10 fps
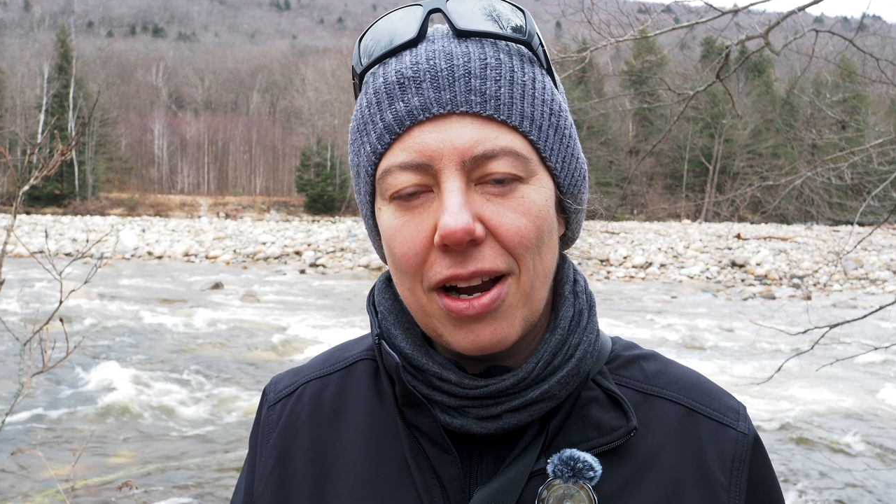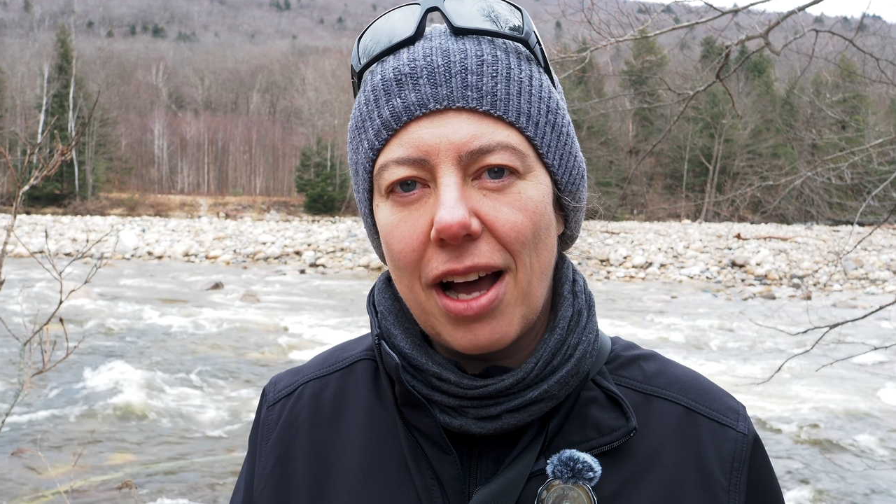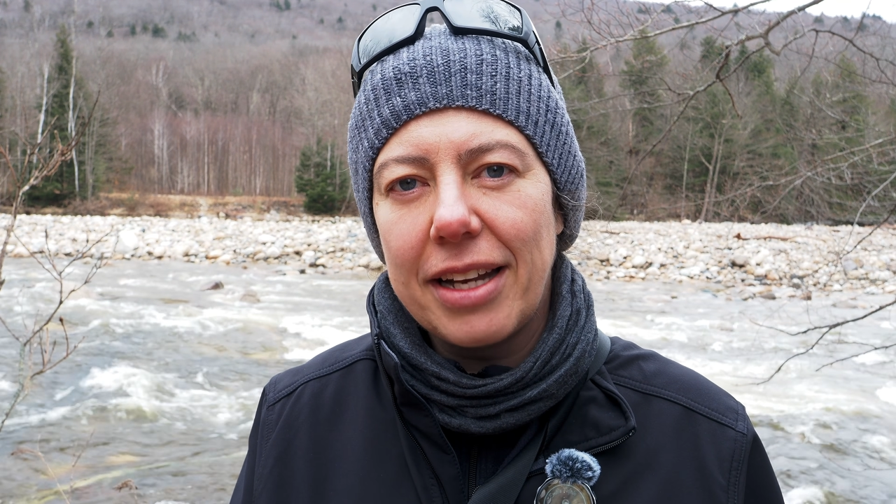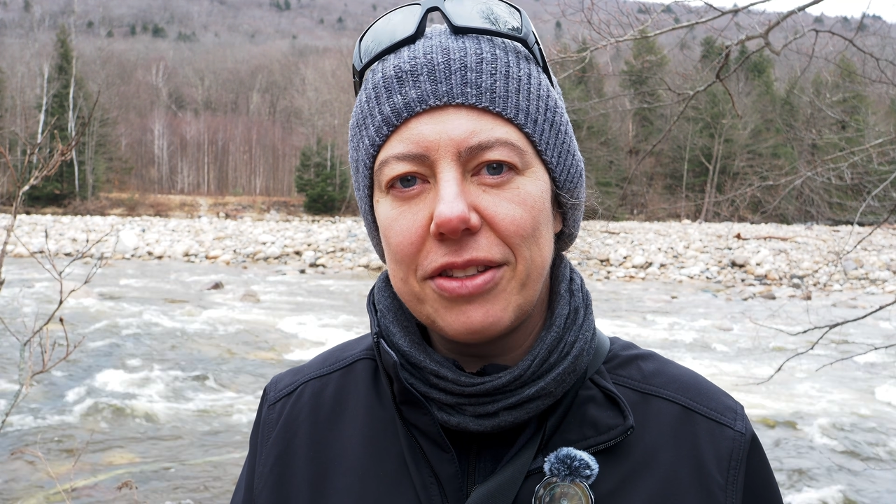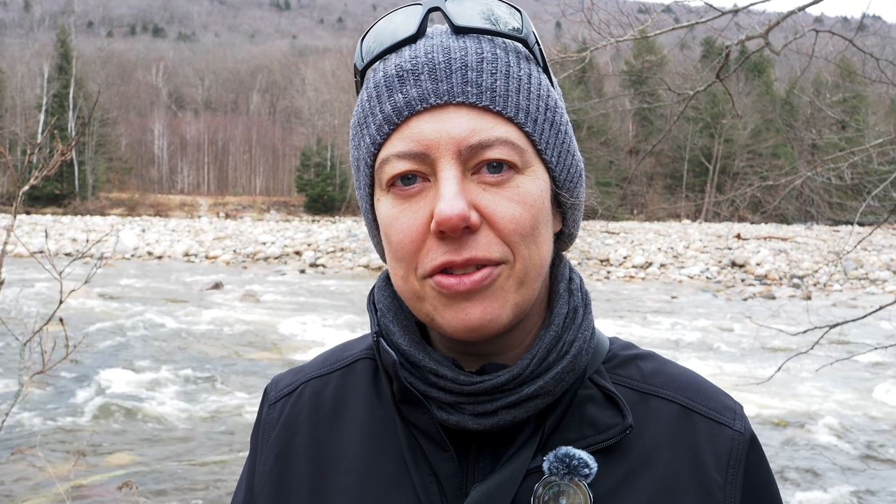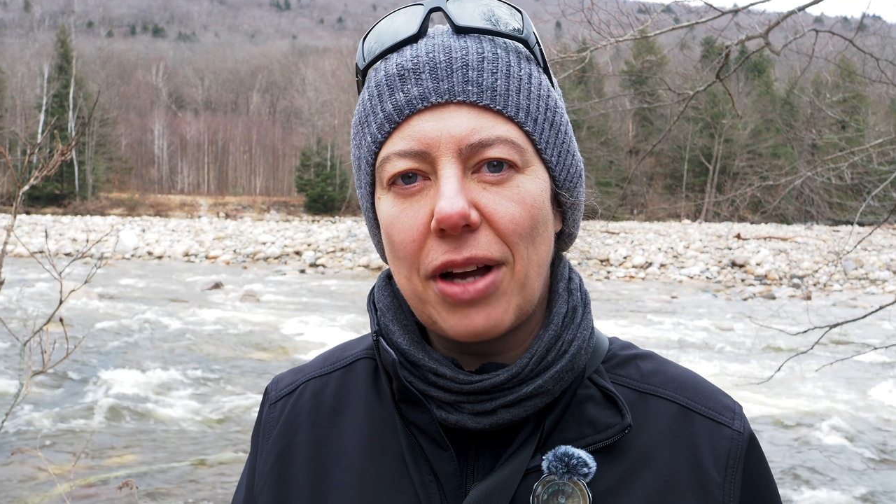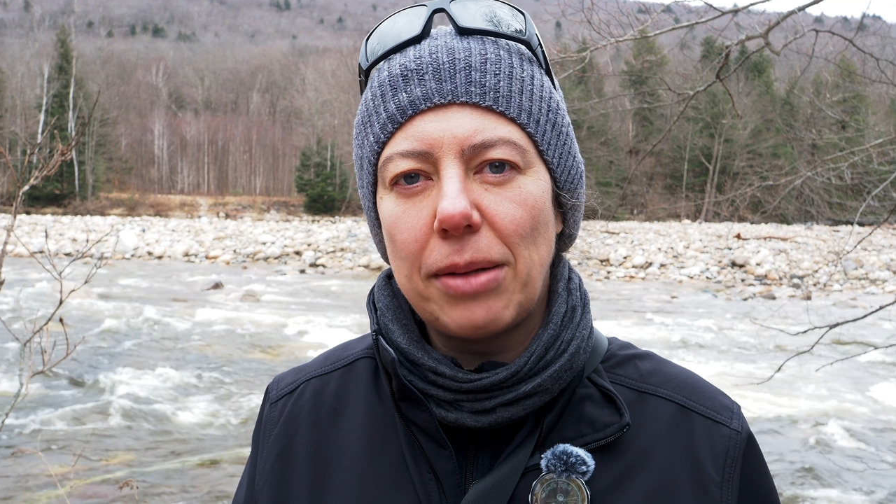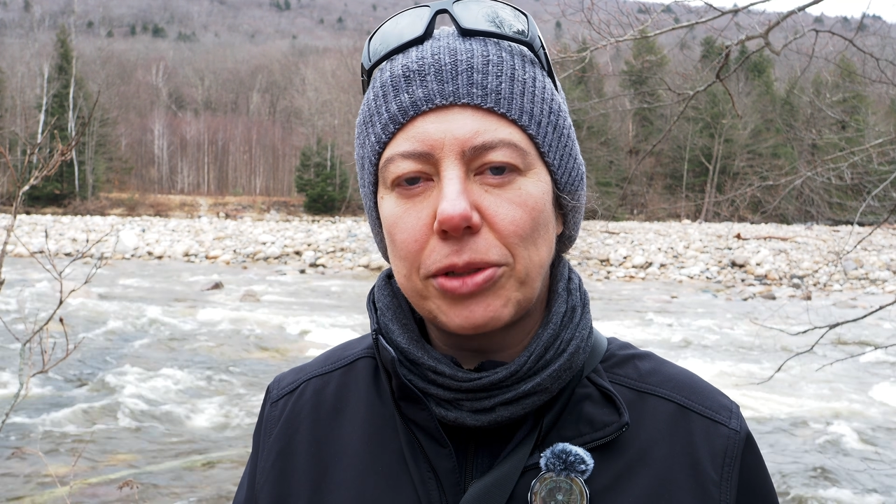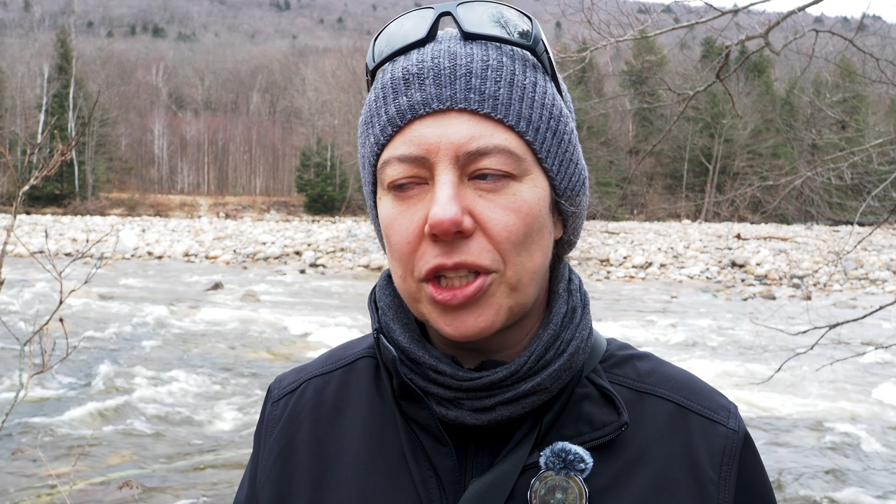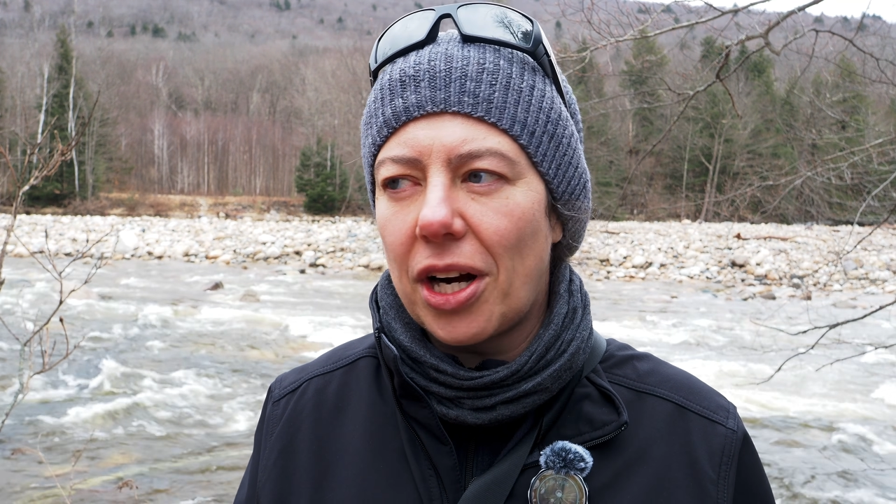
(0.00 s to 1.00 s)
lot in New
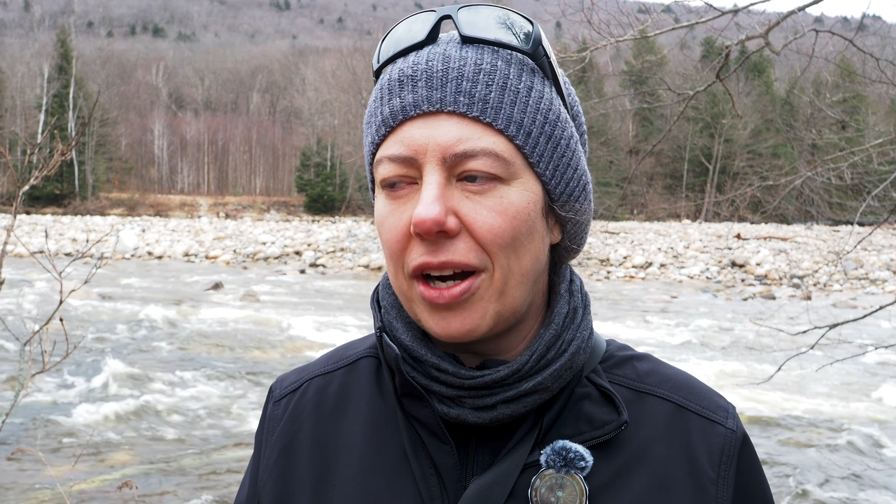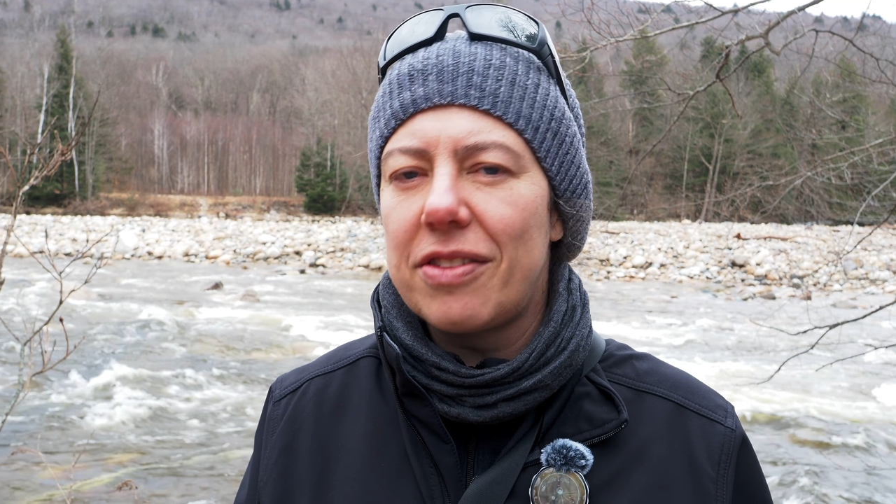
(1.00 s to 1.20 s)
Hampshire.